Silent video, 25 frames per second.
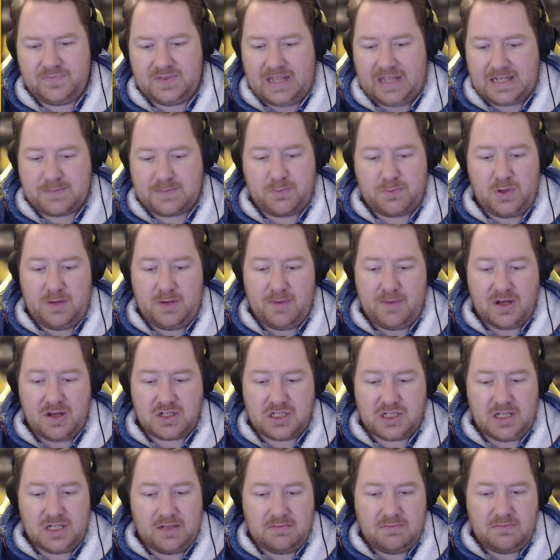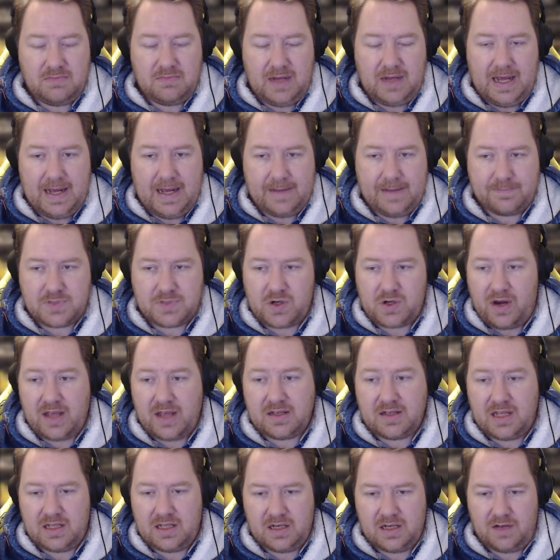That's pretty much it.
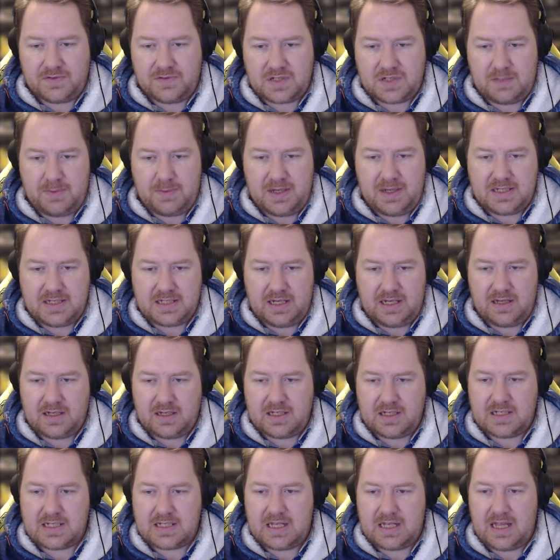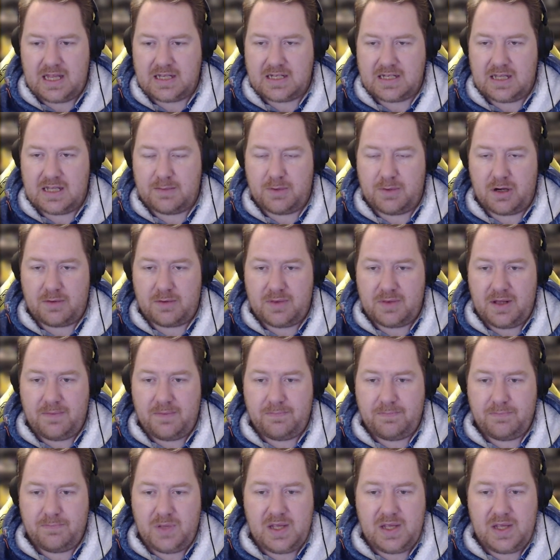And then obviously PC. I didn't see that down the bottom there.